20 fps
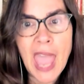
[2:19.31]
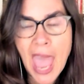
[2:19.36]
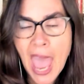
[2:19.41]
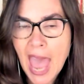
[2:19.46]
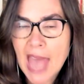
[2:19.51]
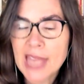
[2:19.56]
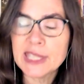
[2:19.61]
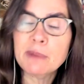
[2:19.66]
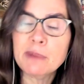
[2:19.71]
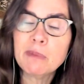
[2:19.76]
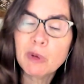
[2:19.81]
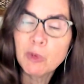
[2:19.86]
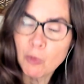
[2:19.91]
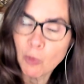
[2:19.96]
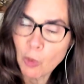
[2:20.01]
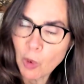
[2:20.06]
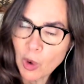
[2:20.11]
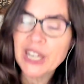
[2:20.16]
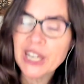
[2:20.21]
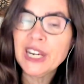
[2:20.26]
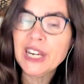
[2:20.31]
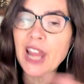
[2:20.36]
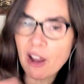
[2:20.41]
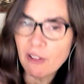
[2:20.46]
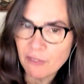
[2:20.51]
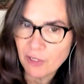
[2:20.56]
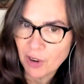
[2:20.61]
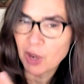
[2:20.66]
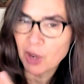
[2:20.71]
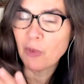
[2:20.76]
Hasn't been working
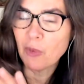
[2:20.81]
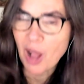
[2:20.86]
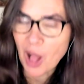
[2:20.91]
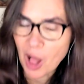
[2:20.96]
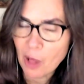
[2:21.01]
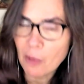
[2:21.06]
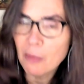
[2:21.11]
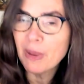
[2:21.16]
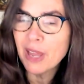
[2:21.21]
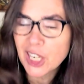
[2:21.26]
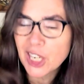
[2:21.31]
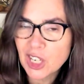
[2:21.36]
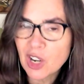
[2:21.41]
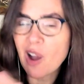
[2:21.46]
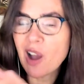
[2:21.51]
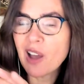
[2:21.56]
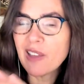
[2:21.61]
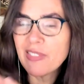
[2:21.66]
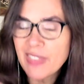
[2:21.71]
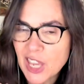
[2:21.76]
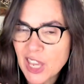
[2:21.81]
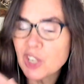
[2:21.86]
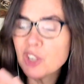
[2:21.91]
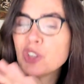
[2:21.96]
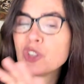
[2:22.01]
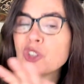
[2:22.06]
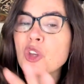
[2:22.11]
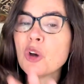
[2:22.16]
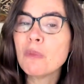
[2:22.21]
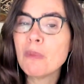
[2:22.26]
out very well, but you know, thank
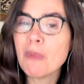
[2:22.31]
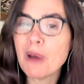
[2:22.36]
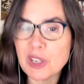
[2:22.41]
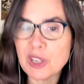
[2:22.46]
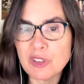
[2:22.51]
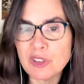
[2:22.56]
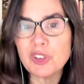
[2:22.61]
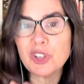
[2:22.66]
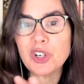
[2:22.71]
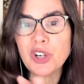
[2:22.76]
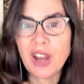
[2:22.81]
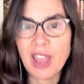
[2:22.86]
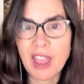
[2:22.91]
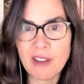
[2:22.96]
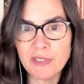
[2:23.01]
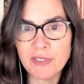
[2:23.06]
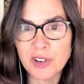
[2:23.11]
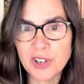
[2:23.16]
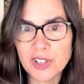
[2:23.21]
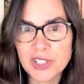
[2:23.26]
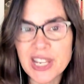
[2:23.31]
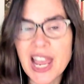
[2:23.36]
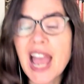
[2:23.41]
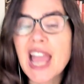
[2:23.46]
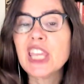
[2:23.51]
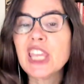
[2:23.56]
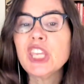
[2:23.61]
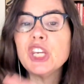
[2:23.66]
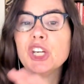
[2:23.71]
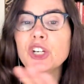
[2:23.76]
you so much for your efforts.
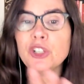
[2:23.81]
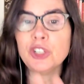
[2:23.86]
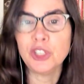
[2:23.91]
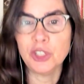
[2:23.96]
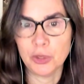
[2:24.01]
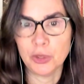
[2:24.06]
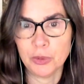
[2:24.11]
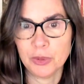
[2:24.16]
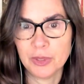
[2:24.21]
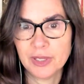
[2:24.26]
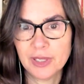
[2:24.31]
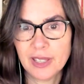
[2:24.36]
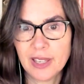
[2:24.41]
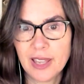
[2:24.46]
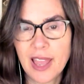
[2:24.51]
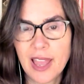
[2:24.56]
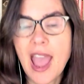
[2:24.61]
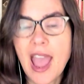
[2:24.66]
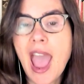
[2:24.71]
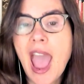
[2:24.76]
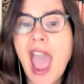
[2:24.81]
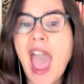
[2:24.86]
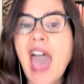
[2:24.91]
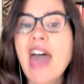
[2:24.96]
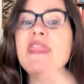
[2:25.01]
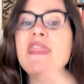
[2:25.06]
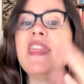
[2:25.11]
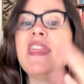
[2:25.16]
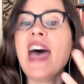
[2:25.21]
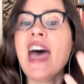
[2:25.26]
I hear you.
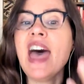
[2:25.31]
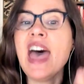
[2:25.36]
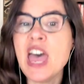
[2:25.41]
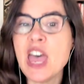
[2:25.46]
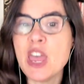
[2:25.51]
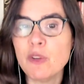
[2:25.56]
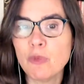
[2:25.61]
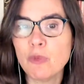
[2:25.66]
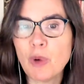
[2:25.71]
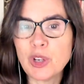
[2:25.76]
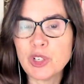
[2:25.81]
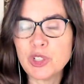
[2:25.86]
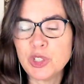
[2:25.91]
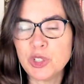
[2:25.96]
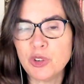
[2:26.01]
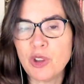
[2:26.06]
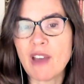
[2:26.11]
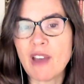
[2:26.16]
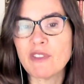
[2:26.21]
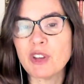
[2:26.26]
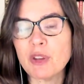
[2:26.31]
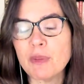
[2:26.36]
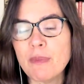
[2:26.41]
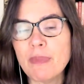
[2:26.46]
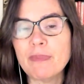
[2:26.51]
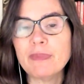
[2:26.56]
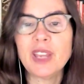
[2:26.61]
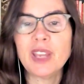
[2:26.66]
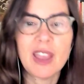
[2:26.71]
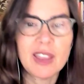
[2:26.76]
And then once you have
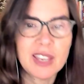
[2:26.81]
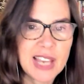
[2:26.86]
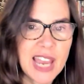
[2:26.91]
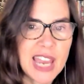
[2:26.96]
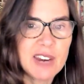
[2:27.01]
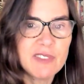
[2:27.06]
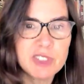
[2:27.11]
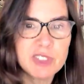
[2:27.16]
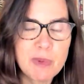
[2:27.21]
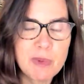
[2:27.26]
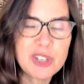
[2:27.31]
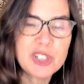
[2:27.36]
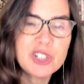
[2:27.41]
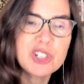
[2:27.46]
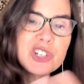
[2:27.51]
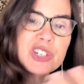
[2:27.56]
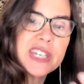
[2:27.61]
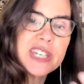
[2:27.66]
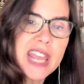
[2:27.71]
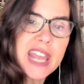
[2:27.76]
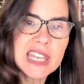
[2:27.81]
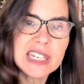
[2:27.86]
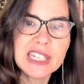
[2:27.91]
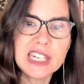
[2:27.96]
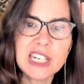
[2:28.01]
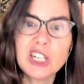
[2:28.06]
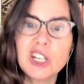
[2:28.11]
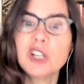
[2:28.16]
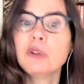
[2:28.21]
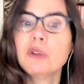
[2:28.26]
com kind of some
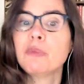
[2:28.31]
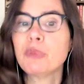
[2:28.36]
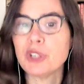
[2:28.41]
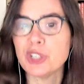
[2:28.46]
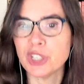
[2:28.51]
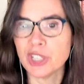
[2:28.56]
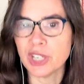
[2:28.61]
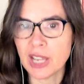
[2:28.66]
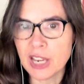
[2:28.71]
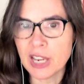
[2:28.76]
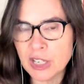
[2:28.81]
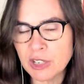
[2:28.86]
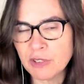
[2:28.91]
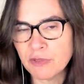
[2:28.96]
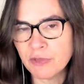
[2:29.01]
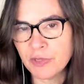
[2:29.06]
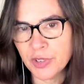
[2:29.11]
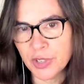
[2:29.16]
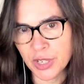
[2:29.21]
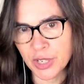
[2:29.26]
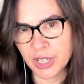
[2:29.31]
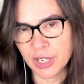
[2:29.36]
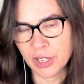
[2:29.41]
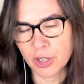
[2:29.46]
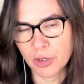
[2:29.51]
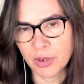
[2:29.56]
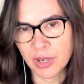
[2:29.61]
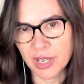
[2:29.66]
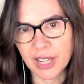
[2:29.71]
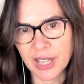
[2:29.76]
understanding and appreciation for your
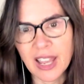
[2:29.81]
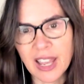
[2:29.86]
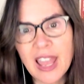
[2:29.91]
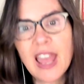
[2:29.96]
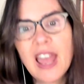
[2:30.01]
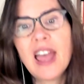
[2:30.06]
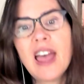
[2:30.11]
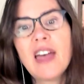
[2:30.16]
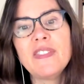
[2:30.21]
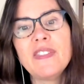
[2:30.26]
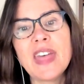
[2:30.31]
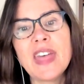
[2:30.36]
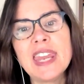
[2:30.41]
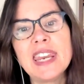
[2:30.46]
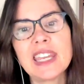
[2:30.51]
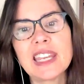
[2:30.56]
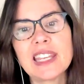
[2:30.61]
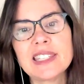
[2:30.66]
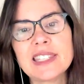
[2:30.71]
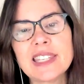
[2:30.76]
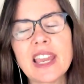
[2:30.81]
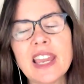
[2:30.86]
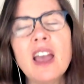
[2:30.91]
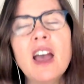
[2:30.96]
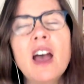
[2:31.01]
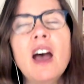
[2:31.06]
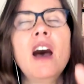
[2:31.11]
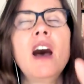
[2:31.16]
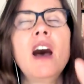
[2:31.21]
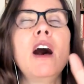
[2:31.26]
inner critic, then it can say,
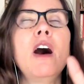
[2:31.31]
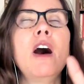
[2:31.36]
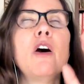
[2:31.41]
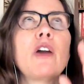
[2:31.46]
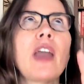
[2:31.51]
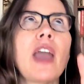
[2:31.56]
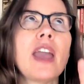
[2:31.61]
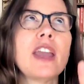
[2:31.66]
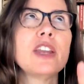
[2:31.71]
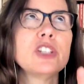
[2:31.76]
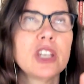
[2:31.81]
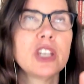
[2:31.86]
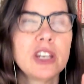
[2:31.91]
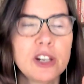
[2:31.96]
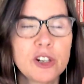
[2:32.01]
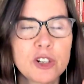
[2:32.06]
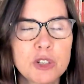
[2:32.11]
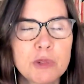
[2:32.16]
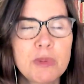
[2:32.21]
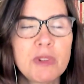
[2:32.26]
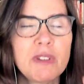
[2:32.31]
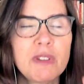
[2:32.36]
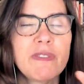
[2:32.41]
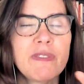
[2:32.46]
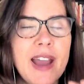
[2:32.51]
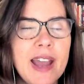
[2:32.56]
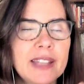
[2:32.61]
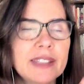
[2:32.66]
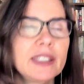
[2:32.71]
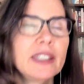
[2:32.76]
okay, she hears me
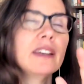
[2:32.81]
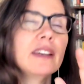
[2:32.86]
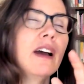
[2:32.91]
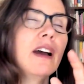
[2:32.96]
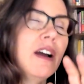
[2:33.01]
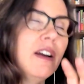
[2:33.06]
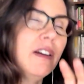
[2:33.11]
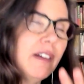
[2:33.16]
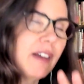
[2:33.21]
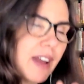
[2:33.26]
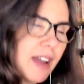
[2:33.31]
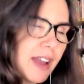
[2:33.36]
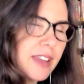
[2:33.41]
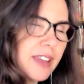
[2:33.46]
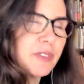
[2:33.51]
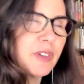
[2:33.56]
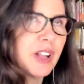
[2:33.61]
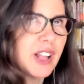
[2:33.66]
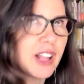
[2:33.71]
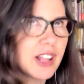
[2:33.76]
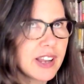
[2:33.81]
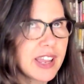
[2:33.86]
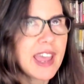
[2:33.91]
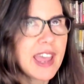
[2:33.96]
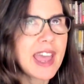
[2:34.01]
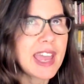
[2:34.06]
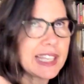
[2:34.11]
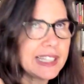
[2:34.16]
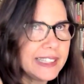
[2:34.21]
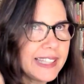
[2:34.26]
finally. All right, well,
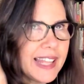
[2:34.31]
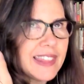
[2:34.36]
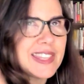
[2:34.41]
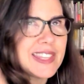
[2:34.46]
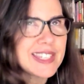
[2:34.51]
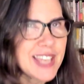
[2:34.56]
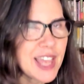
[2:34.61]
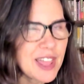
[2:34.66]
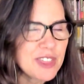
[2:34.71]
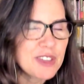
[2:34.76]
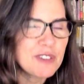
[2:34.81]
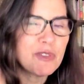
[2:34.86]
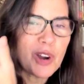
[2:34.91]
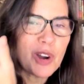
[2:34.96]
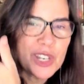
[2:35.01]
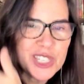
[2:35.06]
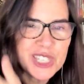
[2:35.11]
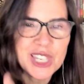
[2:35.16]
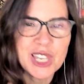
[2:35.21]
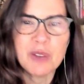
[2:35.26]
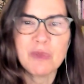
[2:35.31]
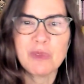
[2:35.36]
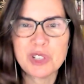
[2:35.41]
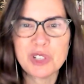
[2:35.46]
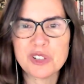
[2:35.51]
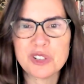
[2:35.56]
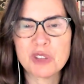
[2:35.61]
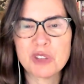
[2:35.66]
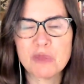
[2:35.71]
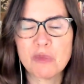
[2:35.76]
okay, I can let this other voice in,
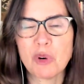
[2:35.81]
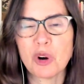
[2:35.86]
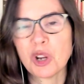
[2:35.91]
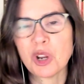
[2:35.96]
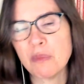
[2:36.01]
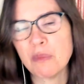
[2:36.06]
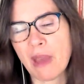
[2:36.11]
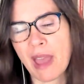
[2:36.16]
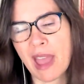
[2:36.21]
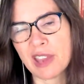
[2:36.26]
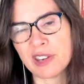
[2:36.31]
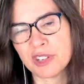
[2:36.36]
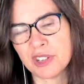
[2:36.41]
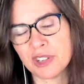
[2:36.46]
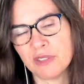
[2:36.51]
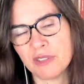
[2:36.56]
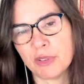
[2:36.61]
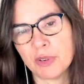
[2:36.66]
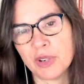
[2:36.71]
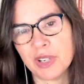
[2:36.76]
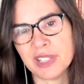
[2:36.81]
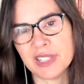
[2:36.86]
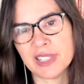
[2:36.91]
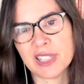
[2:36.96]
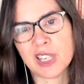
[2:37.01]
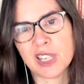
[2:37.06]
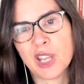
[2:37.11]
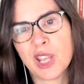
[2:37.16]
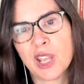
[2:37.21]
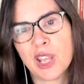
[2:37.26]
which is the more compassionate
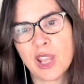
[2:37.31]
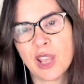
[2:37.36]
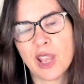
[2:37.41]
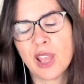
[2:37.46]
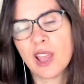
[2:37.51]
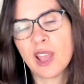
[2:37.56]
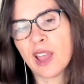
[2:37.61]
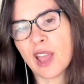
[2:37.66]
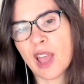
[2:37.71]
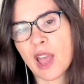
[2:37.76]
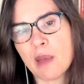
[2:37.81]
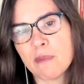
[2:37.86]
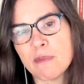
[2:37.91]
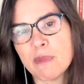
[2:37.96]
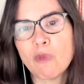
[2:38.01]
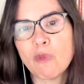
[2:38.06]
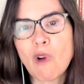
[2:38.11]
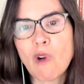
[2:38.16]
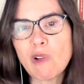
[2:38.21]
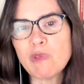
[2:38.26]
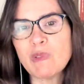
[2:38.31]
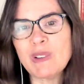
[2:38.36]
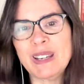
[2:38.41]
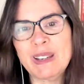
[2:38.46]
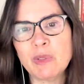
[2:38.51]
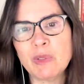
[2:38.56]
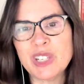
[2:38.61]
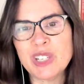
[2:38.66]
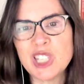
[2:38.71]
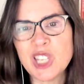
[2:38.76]
voice. But what
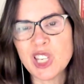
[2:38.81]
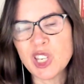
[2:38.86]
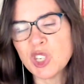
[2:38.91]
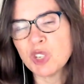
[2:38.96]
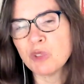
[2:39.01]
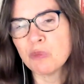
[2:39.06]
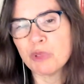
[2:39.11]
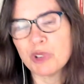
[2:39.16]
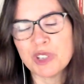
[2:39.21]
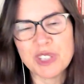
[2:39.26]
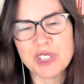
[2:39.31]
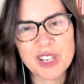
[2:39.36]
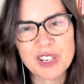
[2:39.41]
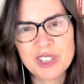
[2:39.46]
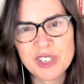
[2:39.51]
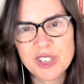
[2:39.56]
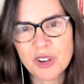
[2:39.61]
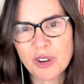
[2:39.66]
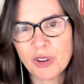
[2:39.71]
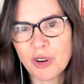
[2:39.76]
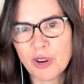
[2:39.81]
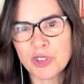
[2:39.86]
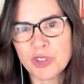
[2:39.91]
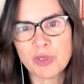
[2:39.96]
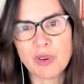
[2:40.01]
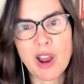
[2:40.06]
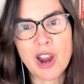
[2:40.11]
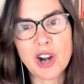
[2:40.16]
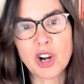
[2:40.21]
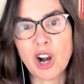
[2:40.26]
we resist persists and grows
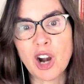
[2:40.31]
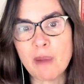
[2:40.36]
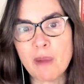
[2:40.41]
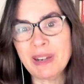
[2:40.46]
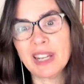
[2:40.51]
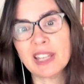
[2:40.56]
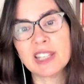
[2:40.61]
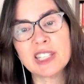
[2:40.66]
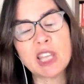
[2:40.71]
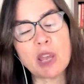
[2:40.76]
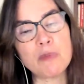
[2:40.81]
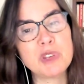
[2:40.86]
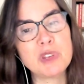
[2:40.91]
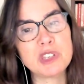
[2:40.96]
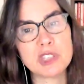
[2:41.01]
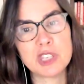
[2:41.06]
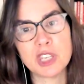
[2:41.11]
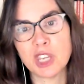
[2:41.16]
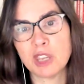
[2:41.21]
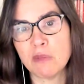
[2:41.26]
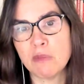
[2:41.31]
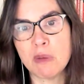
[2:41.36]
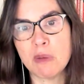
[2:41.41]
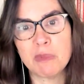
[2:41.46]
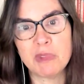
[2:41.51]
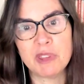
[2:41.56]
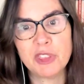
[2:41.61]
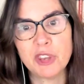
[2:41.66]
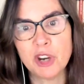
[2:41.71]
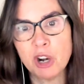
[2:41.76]
stronger. I mean, acceptance and
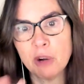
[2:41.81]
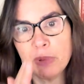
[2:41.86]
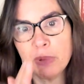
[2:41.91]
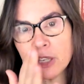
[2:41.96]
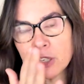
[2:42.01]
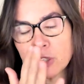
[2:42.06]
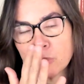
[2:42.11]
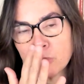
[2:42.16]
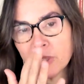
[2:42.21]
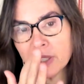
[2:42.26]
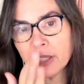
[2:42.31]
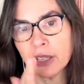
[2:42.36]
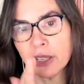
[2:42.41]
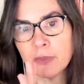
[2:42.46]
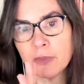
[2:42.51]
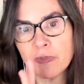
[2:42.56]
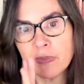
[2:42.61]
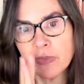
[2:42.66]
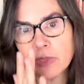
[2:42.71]
commitment therapy, it's really